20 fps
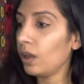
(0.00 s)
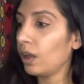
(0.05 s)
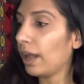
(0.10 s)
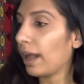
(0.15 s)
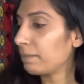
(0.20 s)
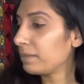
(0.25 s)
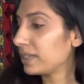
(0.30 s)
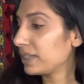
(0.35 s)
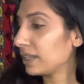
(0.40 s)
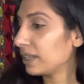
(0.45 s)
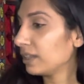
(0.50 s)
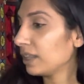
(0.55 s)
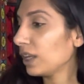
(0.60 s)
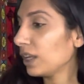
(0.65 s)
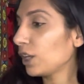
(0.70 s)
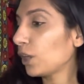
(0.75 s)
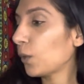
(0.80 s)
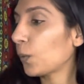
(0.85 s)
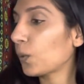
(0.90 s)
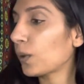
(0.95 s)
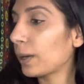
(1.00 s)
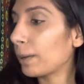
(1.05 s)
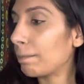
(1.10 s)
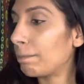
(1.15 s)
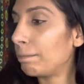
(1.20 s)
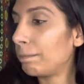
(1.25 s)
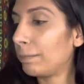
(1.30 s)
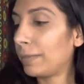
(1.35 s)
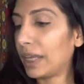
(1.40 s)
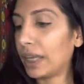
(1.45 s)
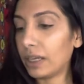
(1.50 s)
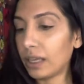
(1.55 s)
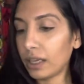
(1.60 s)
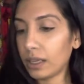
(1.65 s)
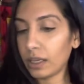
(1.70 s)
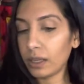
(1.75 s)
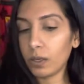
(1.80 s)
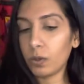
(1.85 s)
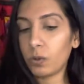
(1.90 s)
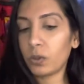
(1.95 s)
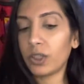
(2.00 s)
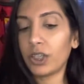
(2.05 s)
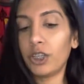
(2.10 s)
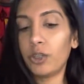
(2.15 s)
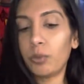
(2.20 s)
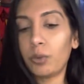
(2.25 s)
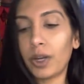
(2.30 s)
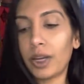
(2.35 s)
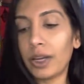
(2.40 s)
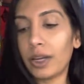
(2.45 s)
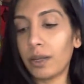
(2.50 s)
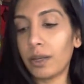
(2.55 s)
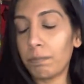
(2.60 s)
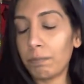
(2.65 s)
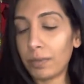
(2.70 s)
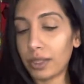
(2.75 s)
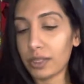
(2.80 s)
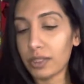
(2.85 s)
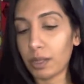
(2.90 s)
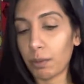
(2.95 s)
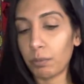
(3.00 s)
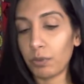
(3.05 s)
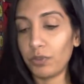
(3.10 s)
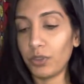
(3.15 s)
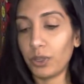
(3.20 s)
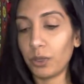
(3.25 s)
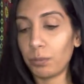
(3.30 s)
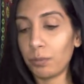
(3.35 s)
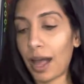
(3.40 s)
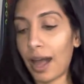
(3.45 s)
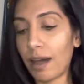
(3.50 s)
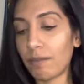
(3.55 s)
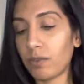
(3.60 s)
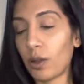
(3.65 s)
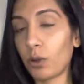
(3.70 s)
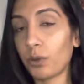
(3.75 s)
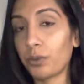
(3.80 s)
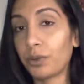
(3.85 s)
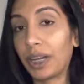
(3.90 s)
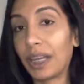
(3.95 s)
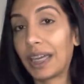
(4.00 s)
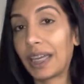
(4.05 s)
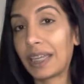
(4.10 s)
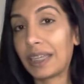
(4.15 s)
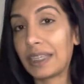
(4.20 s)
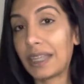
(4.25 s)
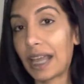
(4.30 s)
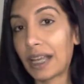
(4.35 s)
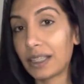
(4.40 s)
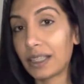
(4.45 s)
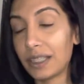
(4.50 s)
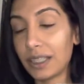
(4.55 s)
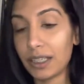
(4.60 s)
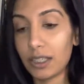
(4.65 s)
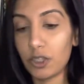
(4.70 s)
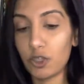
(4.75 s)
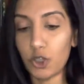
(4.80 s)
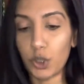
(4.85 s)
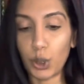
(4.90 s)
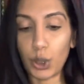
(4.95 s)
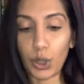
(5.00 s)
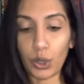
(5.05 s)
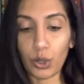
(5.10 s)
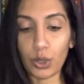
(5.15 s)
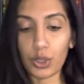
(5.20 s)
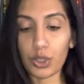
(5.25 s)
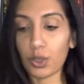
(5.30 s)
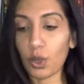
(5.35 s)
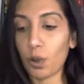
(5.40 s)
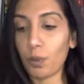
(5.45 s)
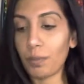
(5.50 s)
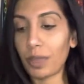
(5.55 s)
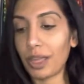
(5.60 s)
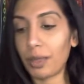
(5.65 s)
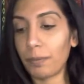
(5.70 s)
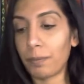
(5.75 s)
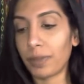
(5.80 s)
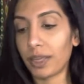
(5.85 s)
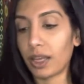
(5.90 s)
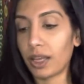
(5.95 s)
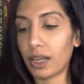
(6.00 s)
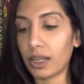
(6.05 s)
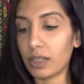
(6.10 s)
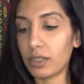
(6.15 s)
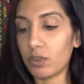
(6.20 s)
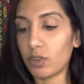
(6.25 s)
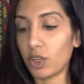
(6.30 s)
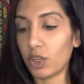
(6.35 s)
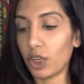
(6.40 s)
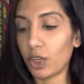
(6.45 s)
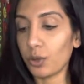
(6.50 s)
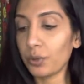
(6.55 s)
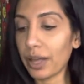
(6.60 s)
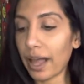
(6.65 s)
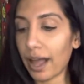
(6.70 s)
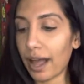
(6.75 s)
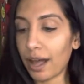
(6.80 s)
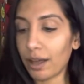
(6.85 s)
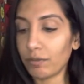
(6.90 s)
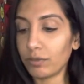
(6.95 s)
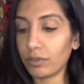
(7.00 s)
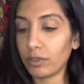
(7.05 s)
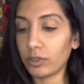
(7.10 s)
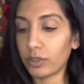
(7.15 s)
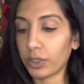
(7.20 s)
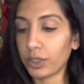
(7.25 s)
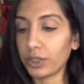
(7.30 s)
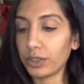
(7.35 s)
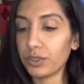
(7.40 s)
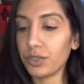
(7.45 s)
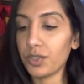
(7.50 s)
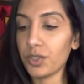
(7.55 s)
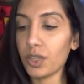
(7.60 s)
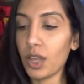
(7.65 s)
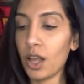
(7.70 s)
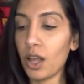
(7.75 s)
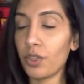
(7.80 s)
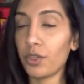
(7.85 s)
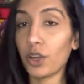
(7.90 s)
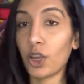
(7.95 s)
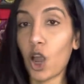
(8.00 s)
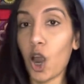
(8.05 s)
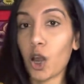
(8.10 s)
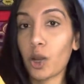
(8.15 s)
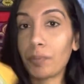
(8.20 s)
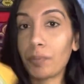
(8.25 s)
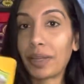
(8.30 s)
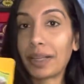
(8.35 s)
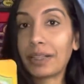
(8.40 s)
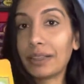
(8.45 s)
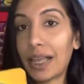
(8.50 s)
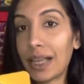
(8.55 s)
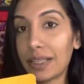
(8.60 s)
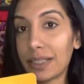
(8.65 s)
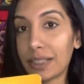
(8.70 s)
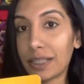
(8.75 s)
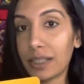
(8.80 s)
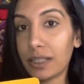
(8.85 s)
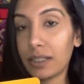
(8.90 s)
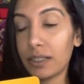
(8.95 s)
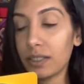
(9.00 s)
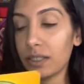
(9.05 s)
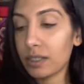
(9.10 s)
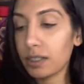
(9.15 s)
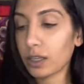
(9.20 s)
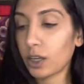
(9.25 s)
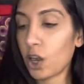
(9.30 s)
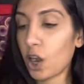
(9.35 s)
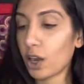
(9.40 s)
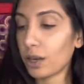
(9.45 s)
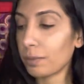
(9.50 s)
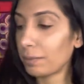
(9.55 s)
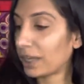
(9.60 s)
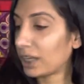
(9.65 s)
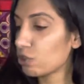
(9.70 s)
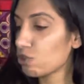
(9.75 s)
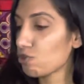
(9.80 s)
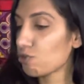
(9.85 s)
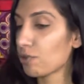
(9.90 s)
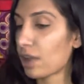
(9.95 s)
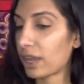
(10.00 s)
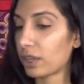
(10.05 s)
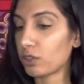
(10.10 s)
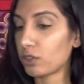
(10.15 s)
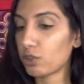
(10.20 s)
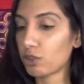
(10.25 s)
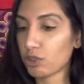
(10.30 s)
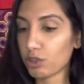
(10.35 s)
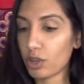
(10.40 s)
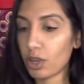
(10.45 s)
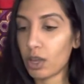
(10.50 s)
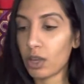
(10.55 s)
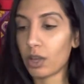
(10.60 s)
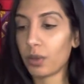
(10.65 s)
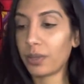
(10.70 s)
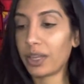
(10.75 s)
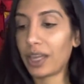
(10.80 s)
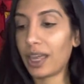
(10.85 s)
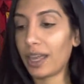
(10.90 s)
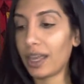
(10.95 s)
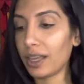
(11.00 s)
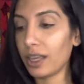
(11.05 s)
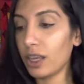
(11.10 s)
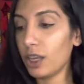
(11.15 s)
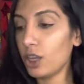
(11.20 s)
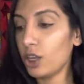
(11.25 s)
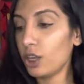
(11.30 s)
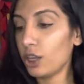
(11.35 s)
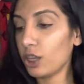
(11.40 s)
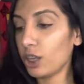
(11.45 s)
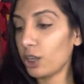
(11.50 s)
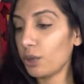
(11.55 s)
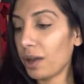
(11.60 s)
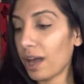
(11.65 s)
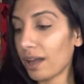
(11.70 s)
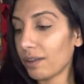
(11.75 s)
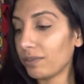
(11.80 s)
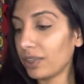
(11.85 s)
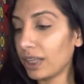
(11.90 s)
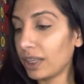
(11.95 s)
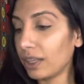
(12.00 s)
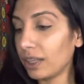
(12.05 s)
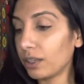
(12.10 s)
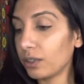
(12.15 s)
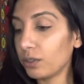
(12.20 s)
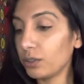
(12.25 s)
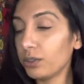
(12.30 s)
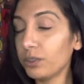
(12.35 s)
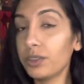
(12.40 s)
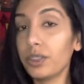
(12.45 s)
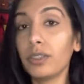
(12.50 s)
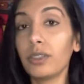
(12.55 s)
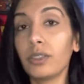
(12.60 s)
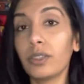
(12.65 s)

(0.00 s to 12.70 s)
I'm seeing that you are meeting or you are, some of you have already connected to your soulmate because you have learned the karmic lessons, the karmic trench okay you have healed